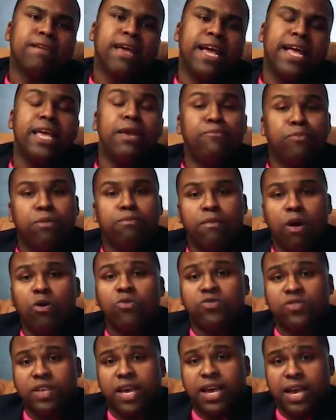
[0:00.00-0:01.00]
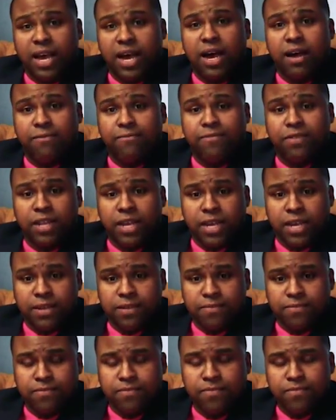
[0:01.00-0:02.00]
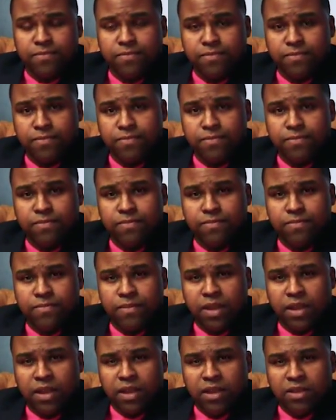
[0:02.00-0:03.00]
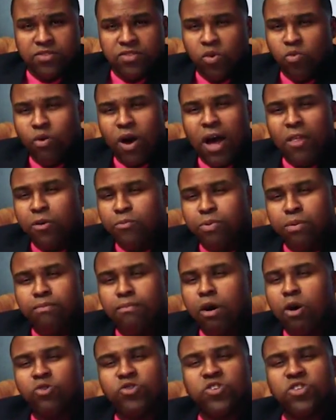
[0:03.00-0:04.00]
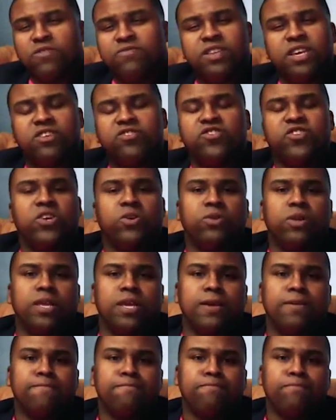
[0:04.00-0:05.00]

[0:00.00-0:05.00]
And he promotes that conflict. So why the promotion of disunity?